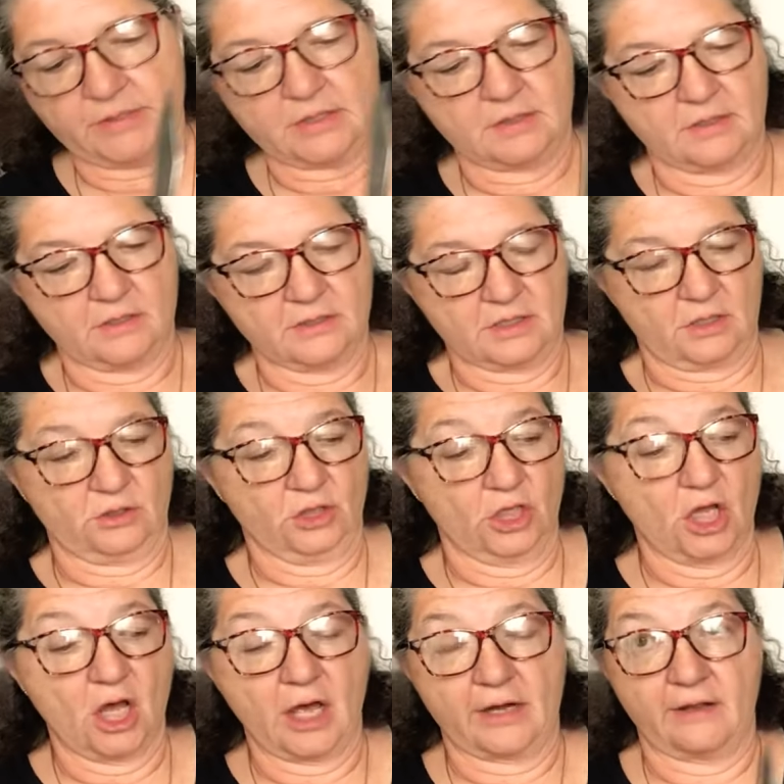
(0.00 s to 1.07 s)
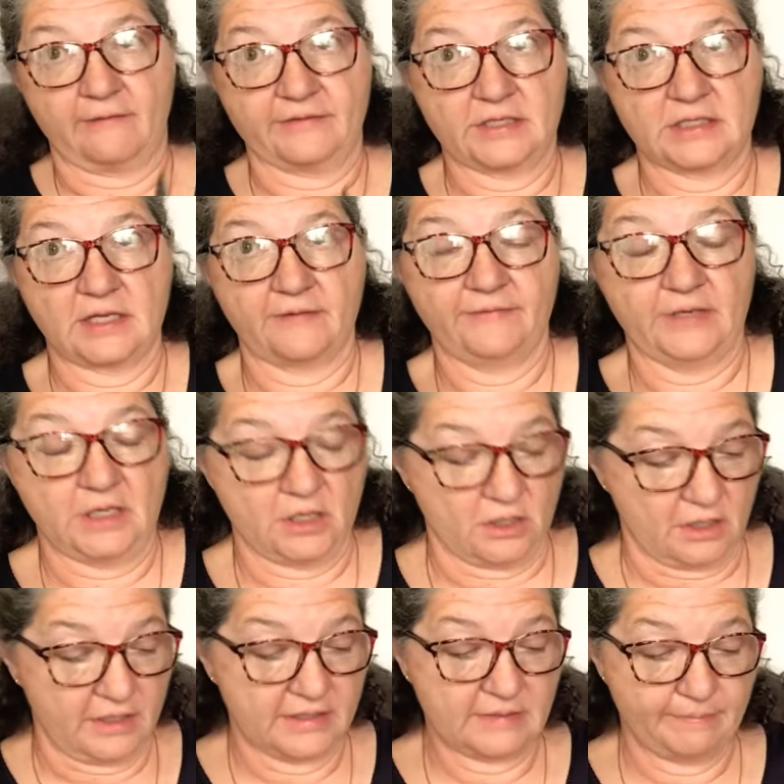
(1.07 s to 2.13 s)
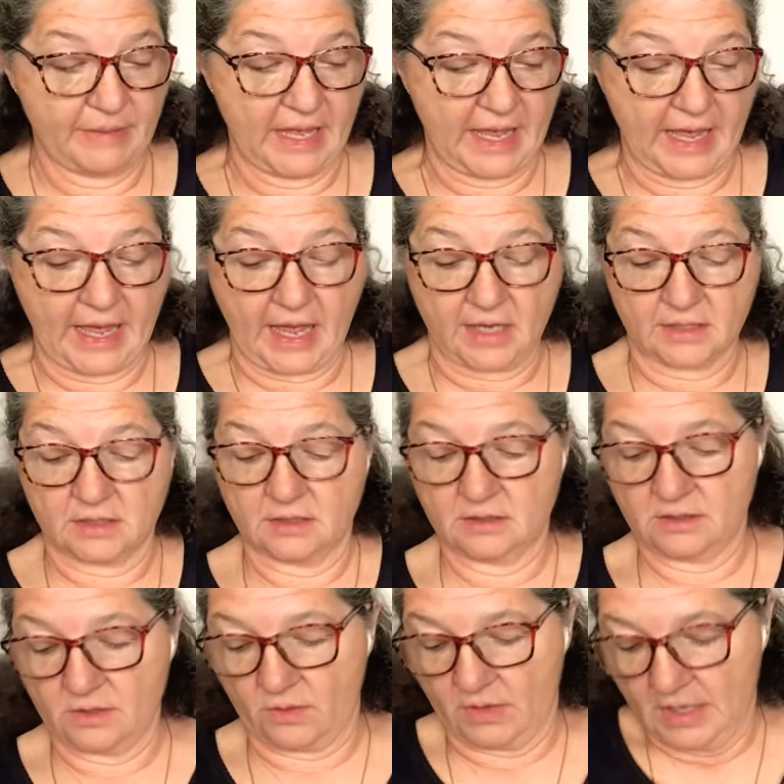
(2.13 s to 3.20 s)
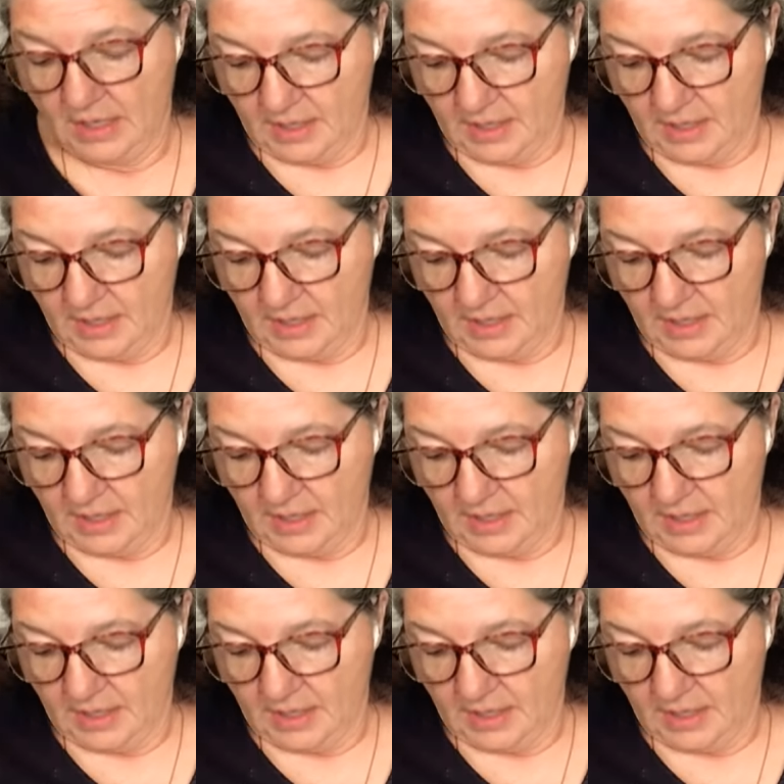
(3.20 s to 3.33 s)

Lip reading: There's a lot of stuff in here. It's packed, so I'm